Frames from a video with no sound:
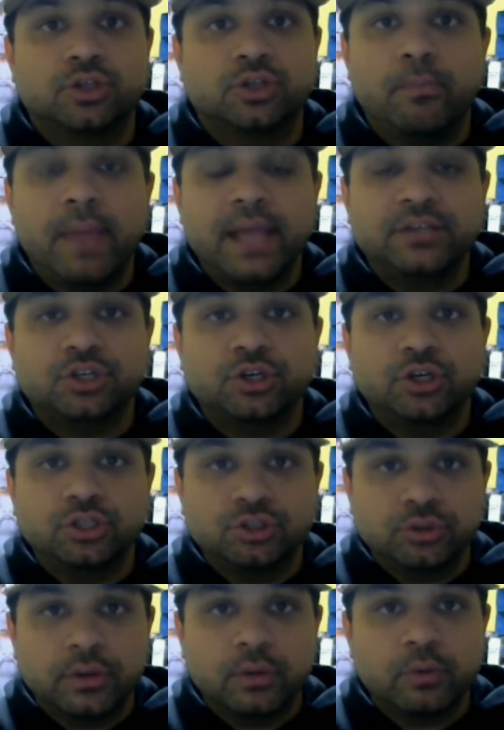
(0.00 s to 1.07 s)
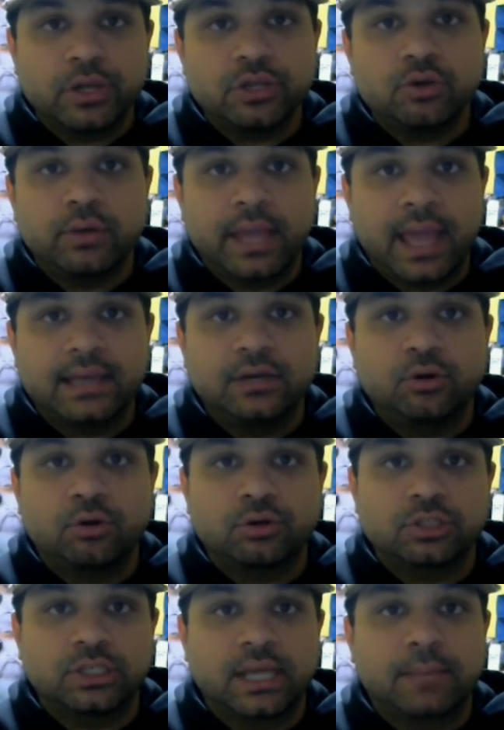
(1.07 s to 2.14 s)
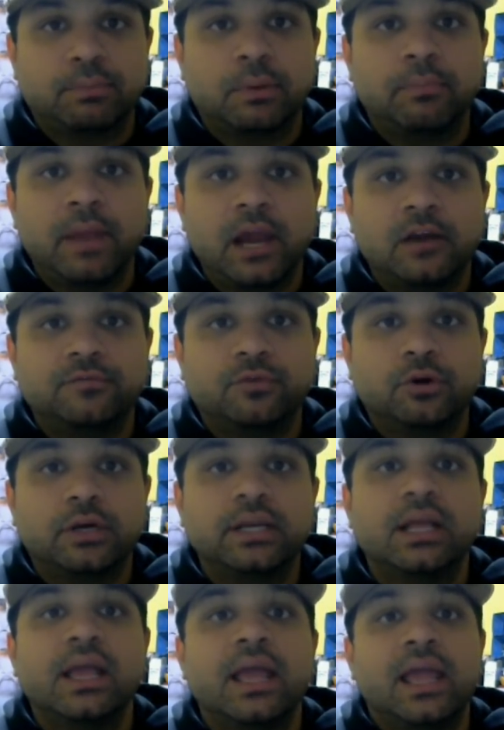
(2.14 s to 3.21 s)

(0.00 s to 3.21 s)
make sure you're doing what you can in order to get prepared for it.